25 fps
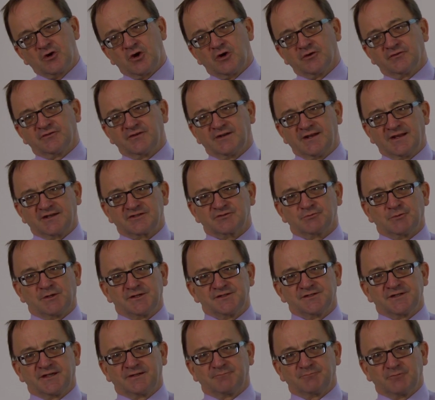got an X
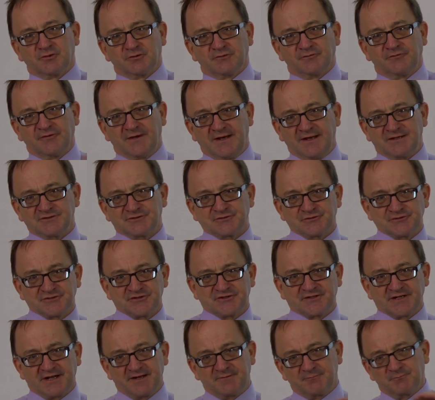Y Z model financial
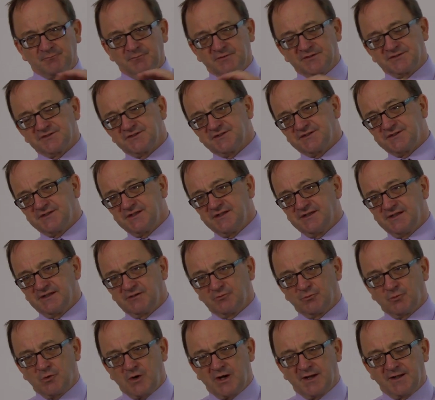statements
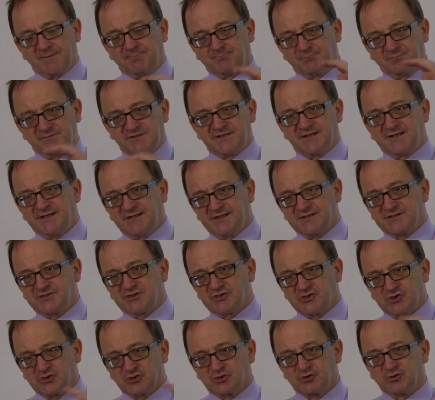tier one, tier
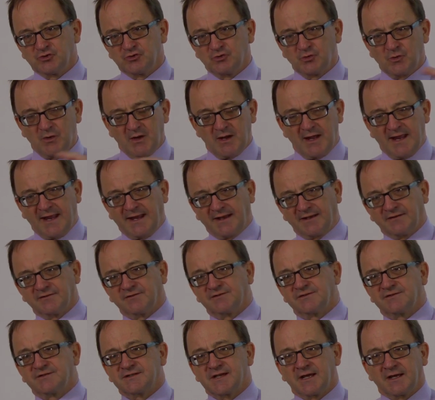two,
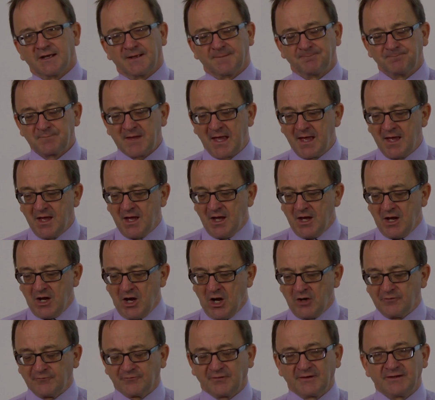and uh,
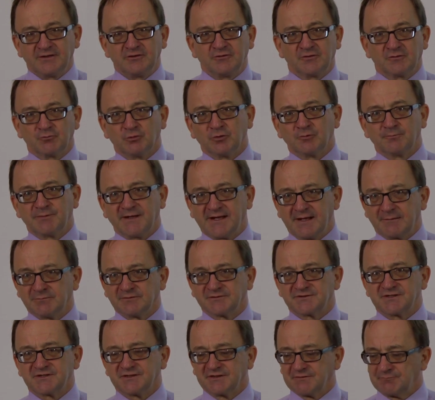hopefully you will be
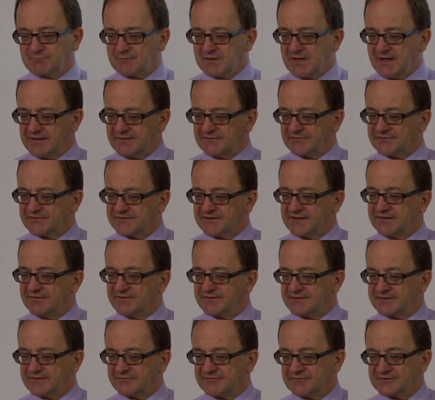able to kind of see
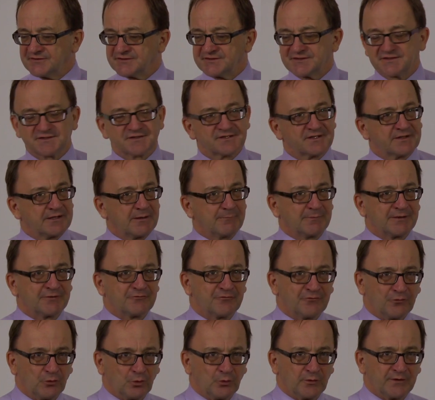the differences coming
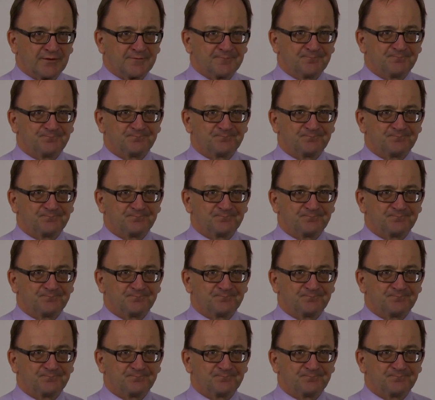forward.